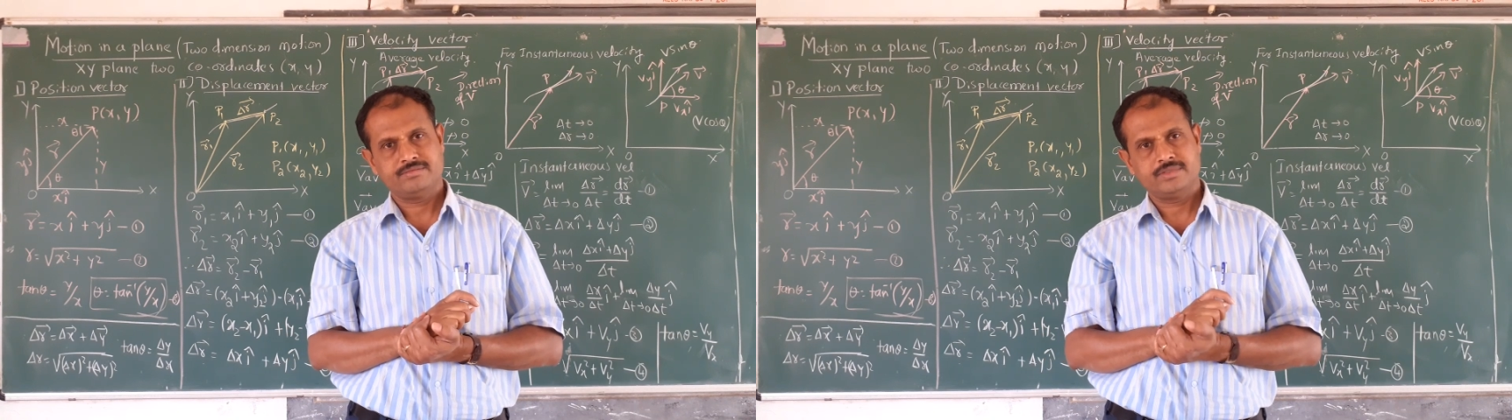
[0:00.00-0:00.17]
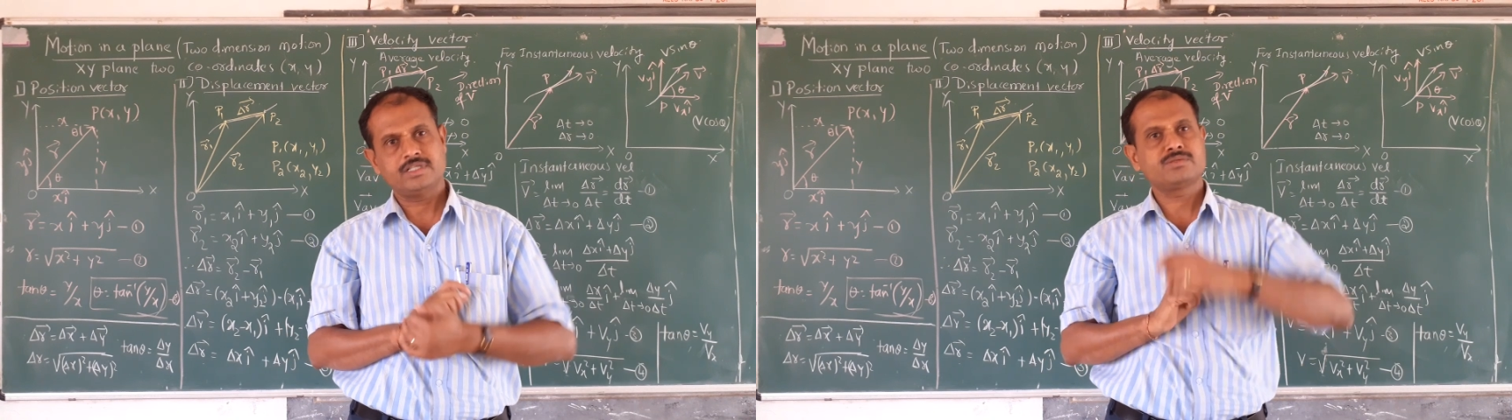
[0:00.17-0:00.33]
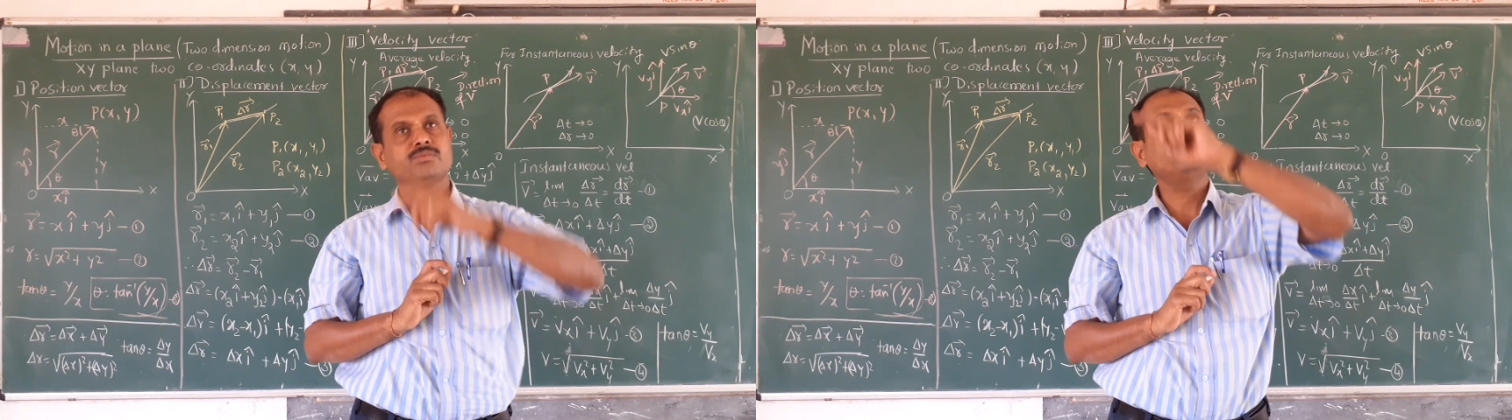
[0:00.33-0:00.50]

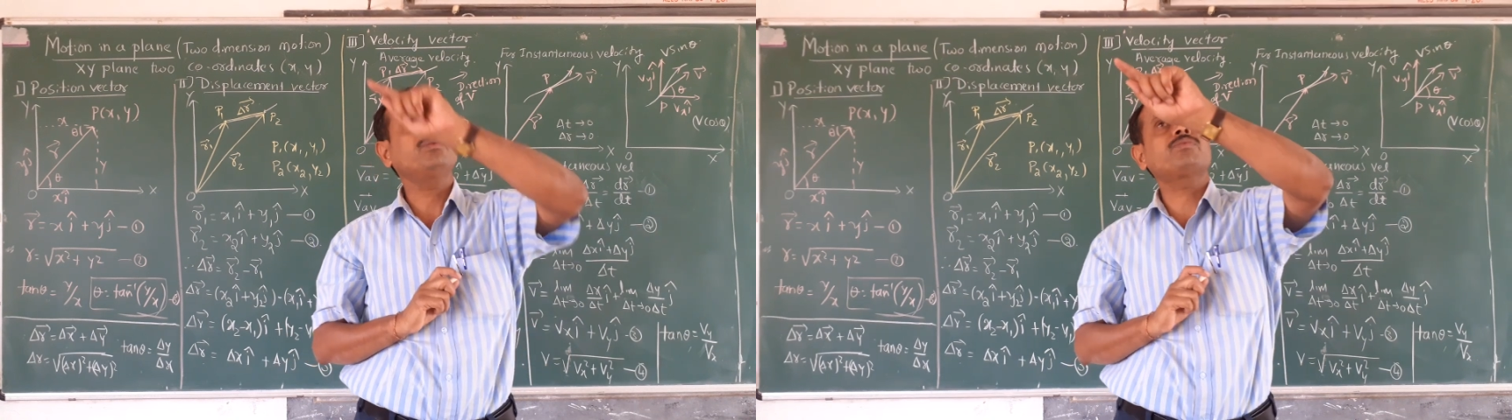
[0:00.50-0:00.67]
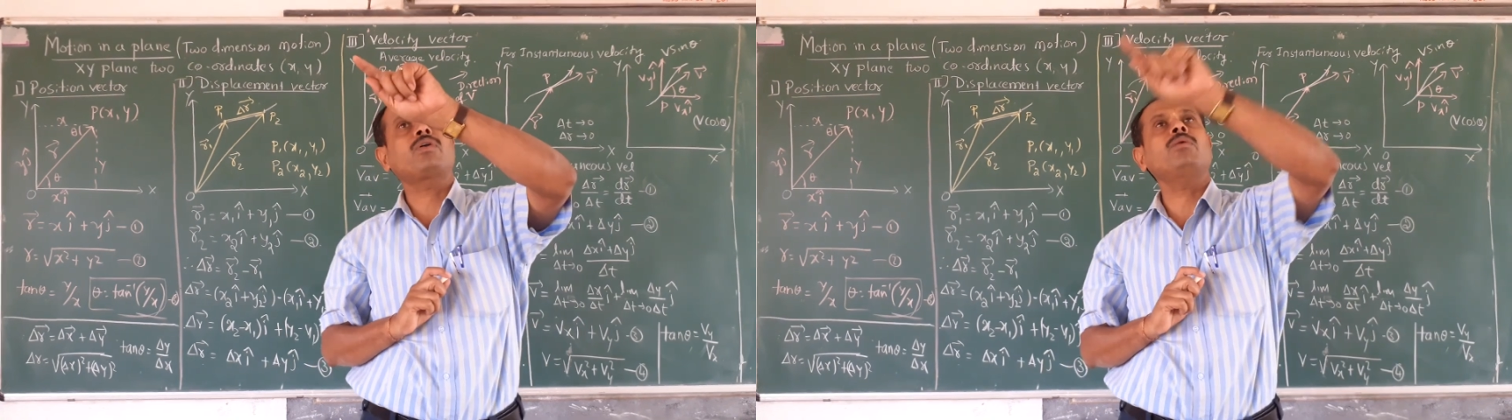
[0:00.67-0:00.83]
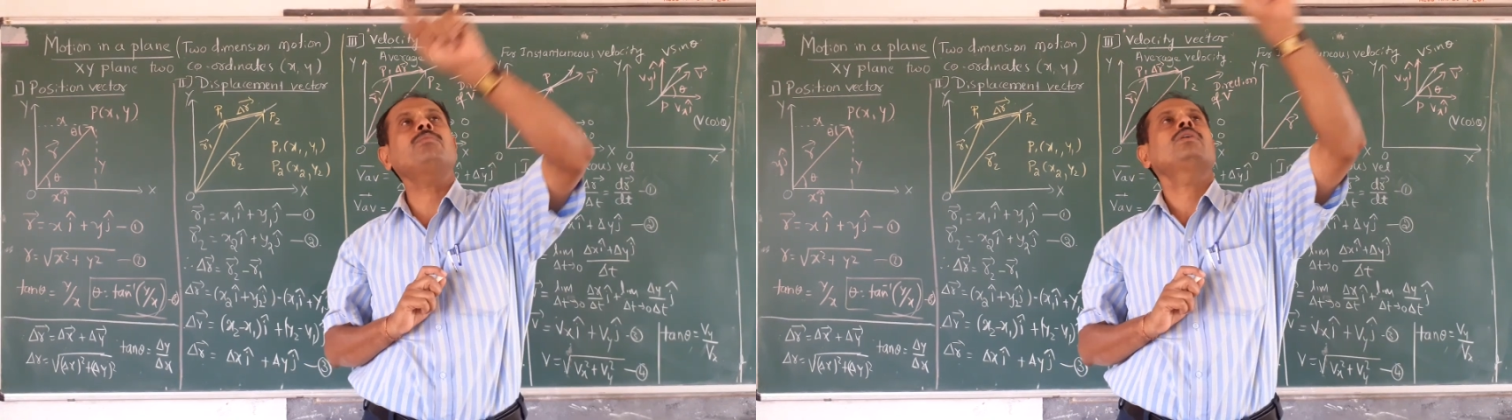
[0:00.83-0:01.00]
It is moved
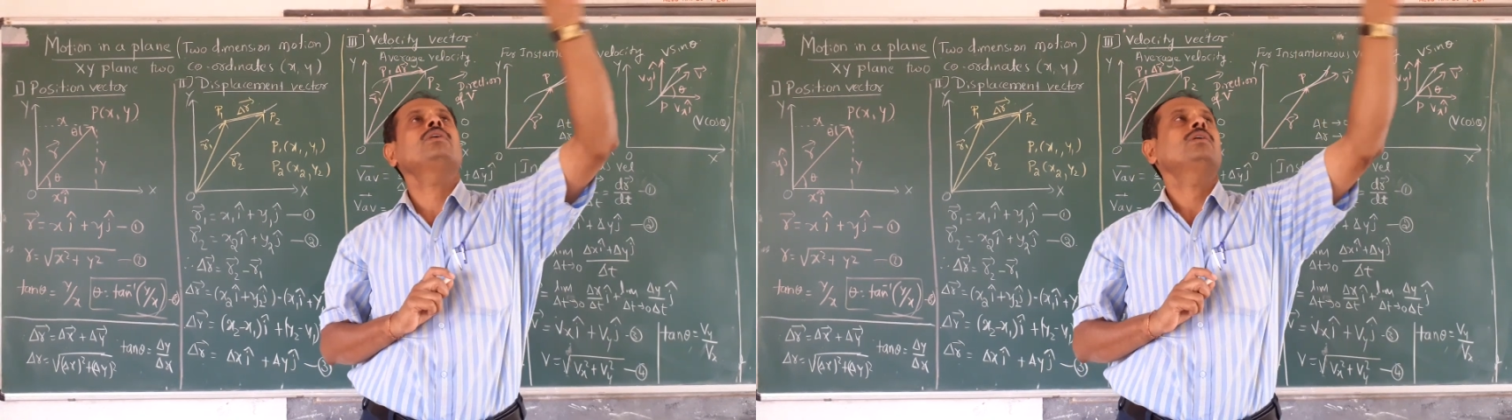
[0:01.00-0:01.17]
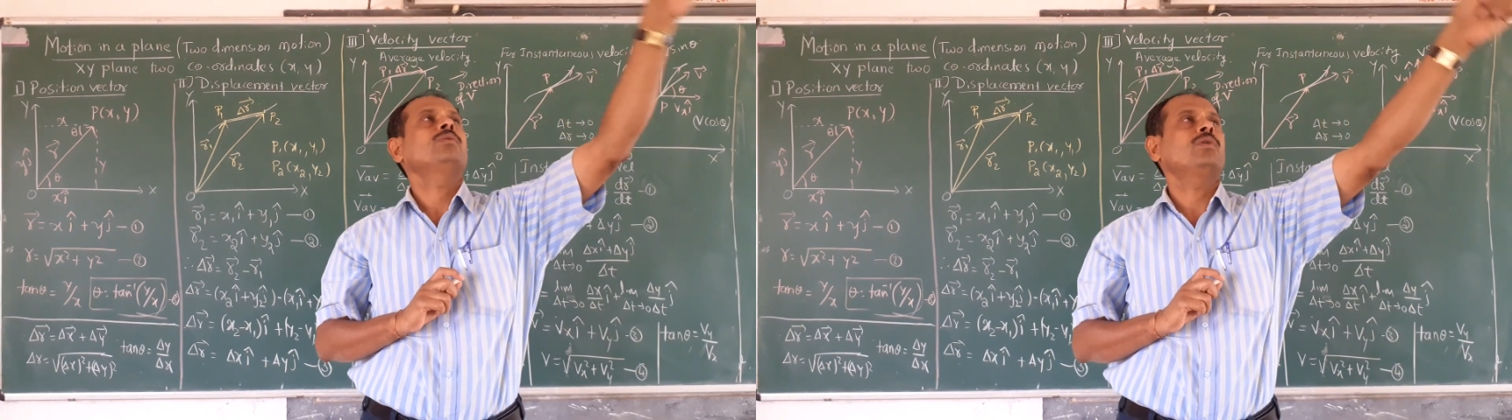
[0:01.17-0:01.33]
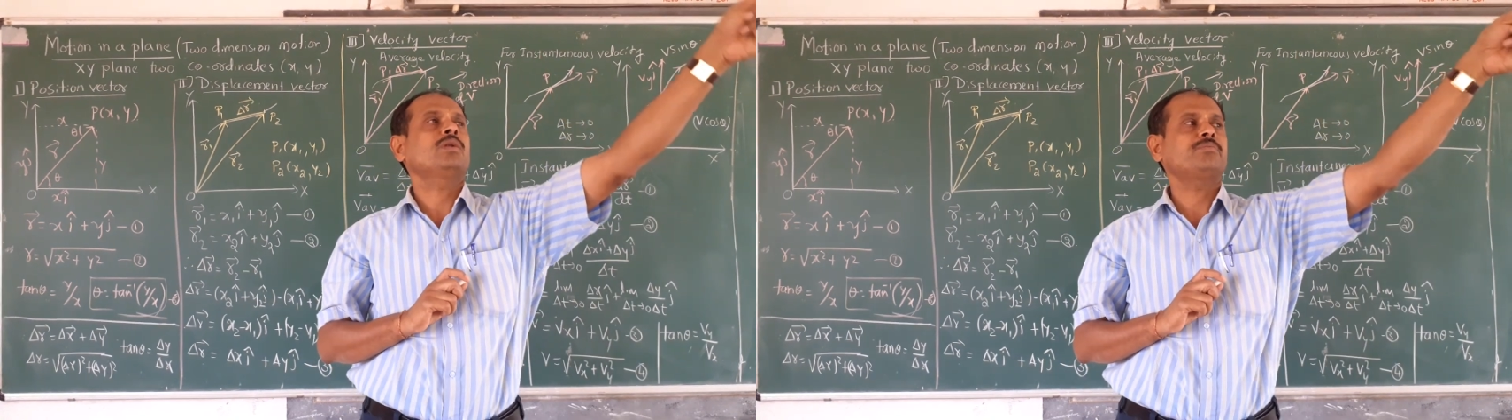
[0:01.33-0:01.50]
from
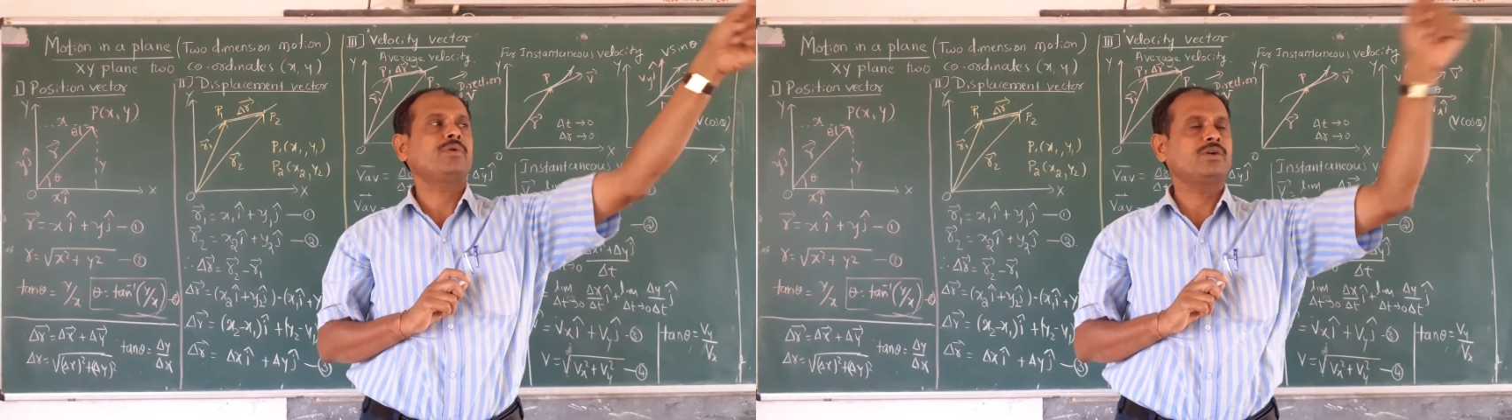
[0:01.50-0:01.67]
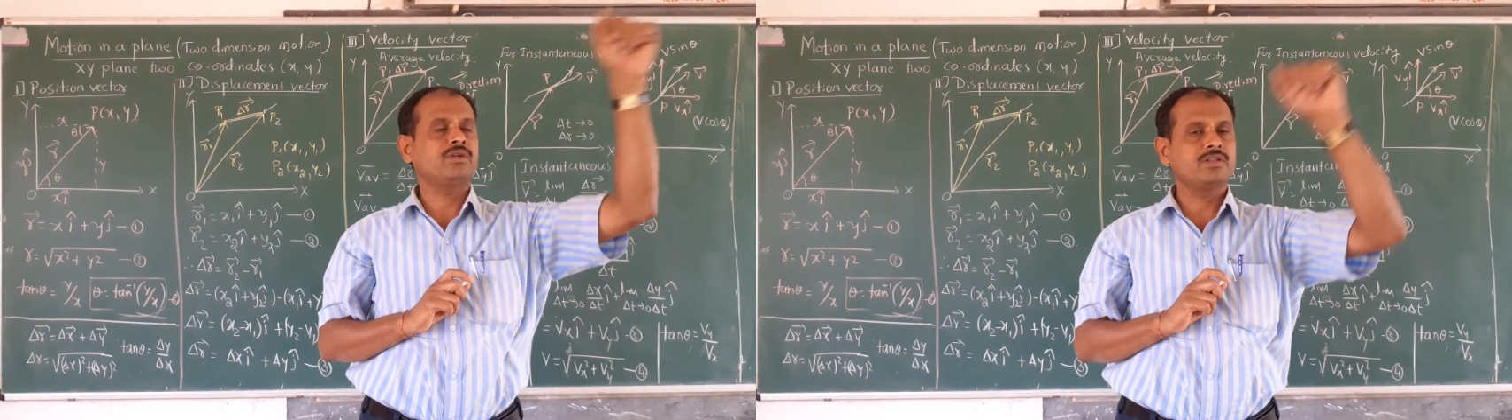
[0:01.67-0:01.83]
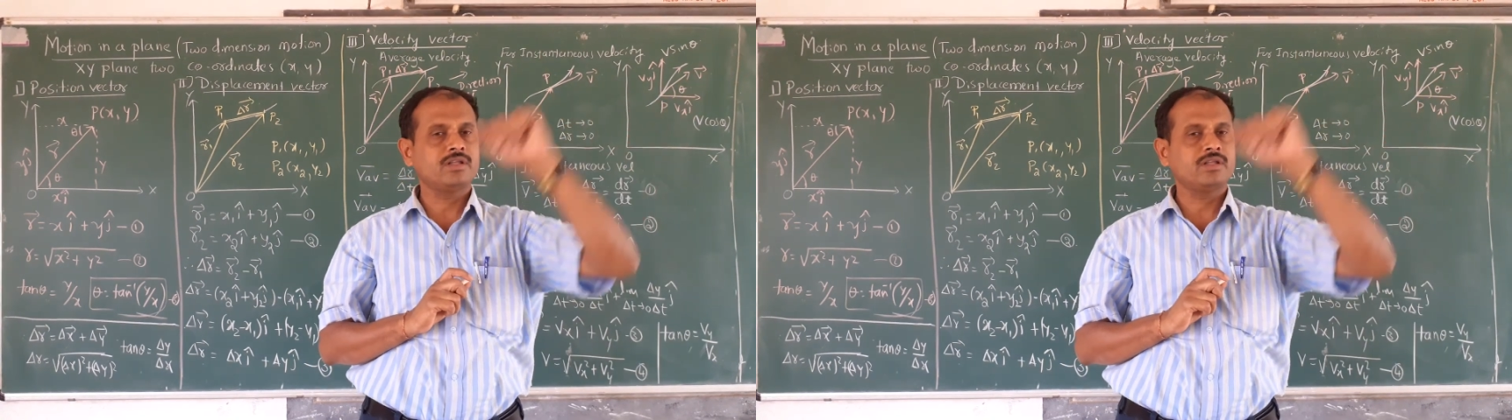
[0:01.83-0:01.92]
one point to